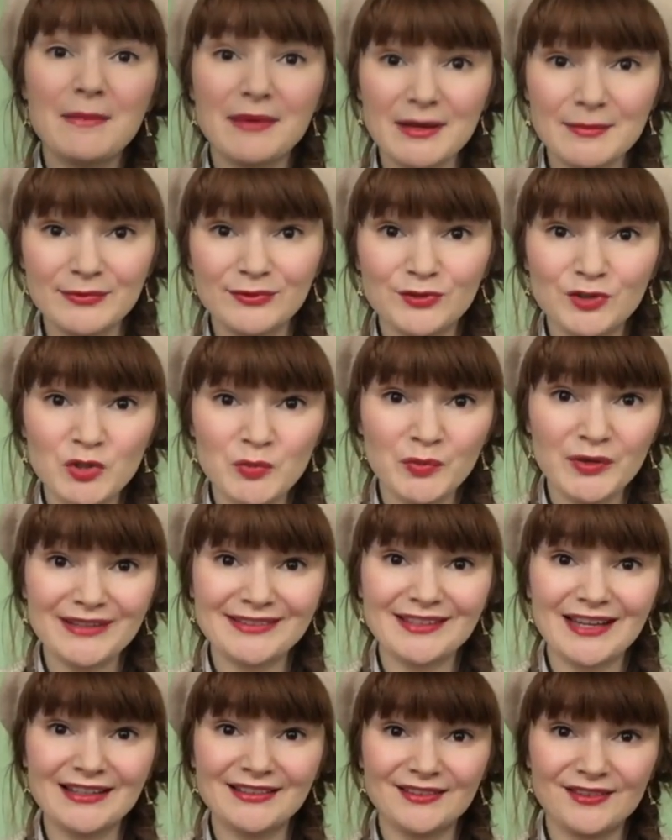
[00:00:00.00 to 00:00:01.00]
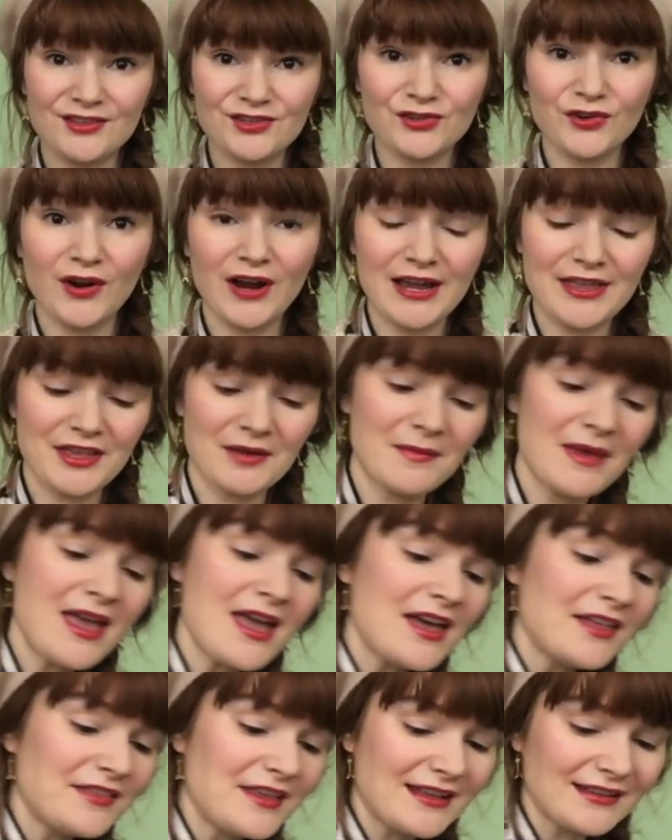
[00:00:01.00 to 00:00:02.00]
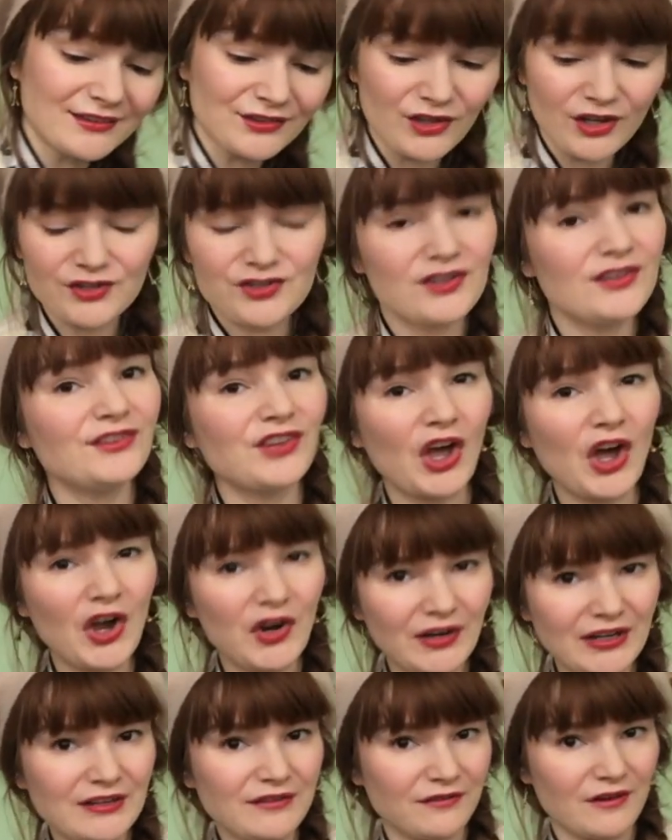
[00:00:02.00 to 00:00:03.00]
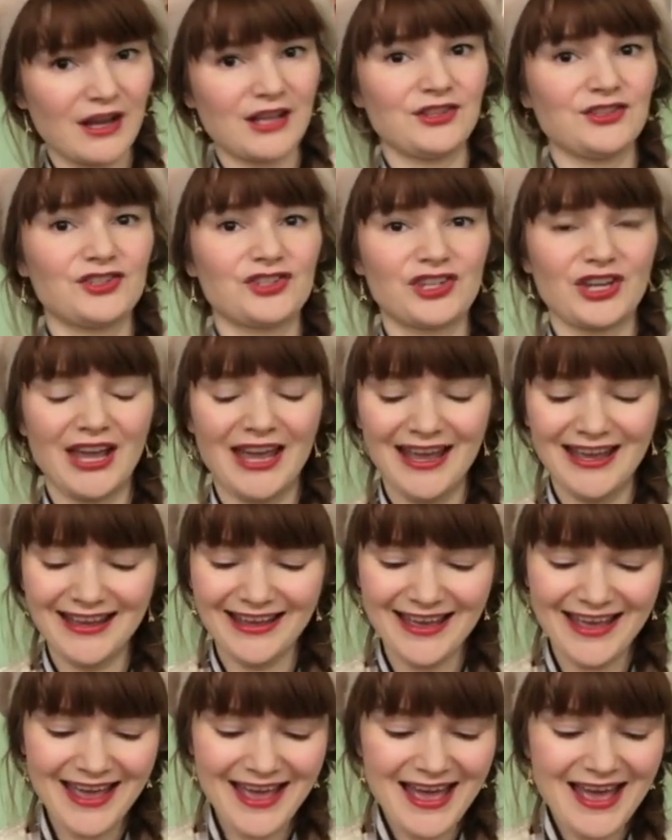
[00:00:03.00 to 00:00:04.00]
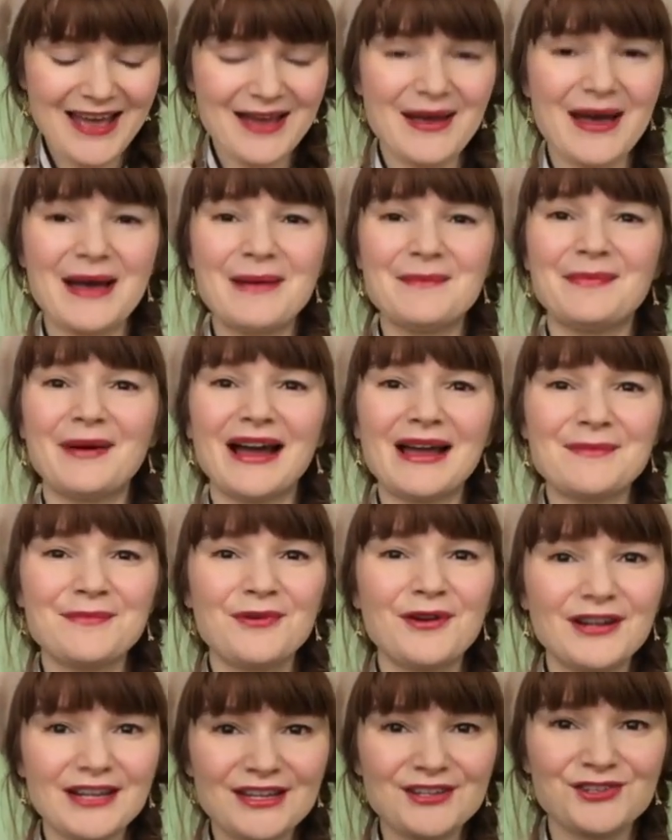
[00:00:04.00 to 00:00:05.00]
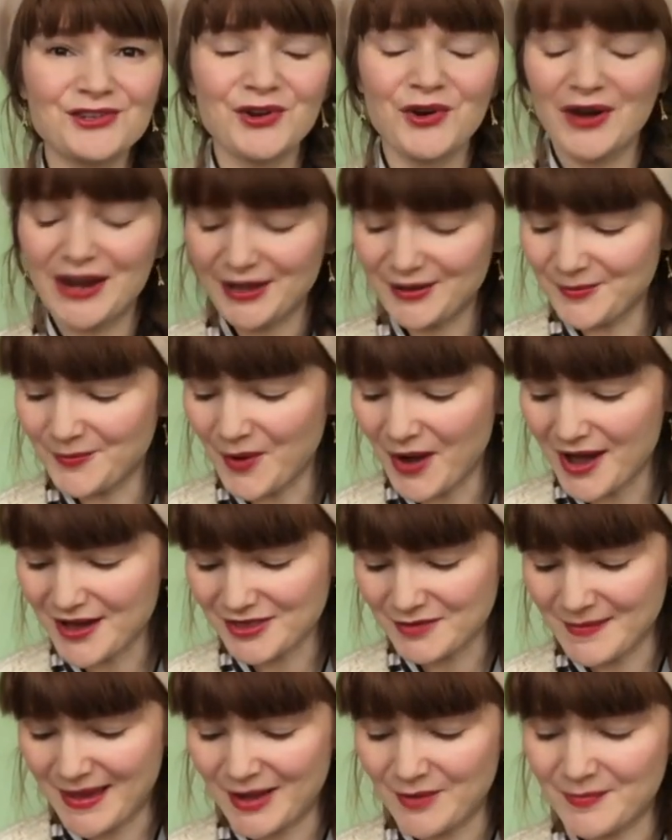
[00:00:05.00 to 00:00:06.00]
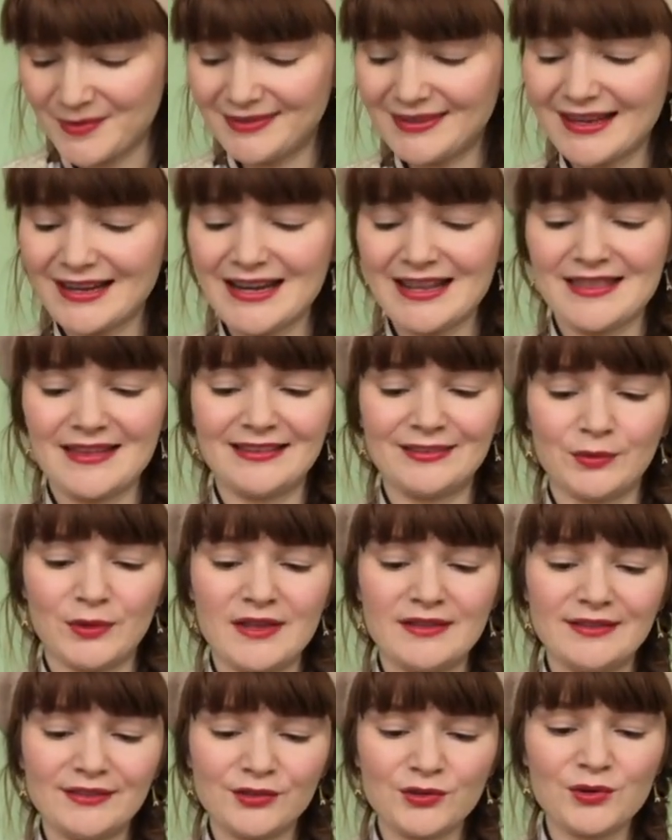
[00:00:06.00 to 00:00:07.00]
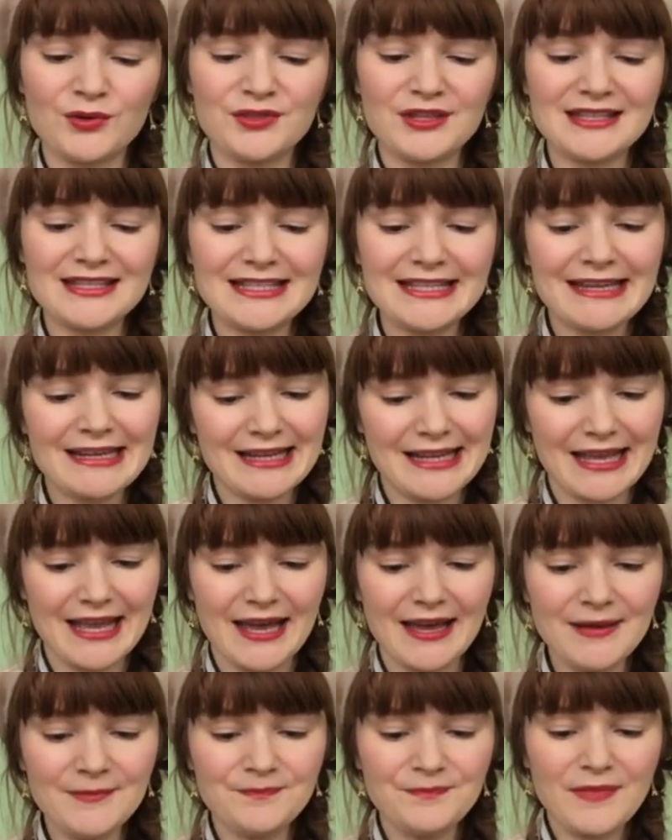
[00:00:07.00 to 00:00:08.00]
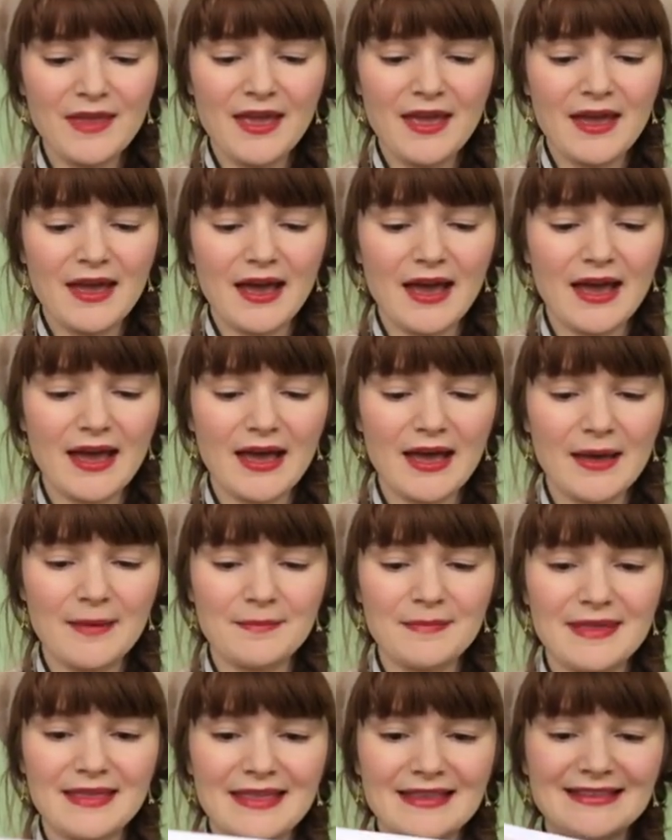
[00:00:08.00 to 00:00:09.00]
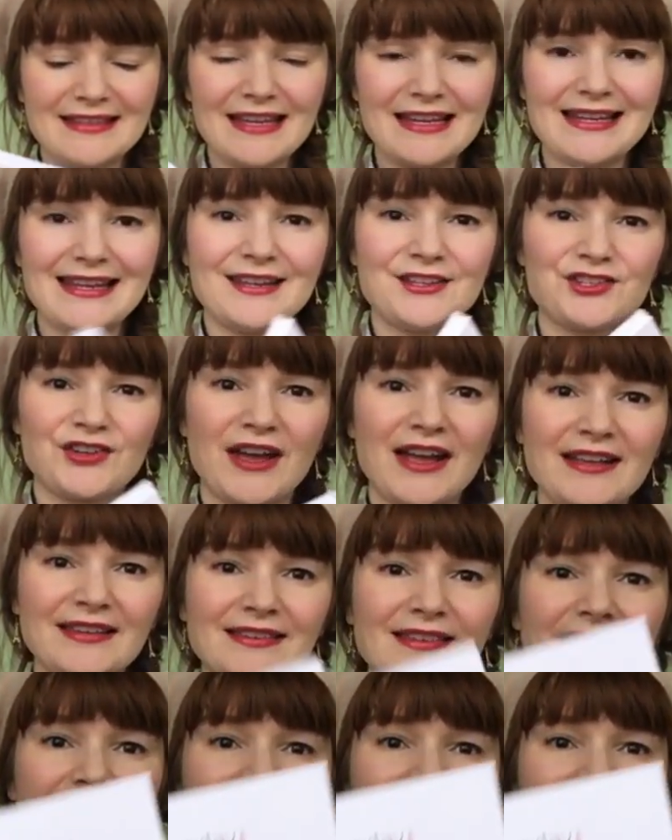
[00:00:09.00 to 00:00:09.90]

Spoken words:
but I'm super excited to try them. The instructions are in French, but I'm pretty sure I can work them out, particularly this one. This is called the Tilia dress,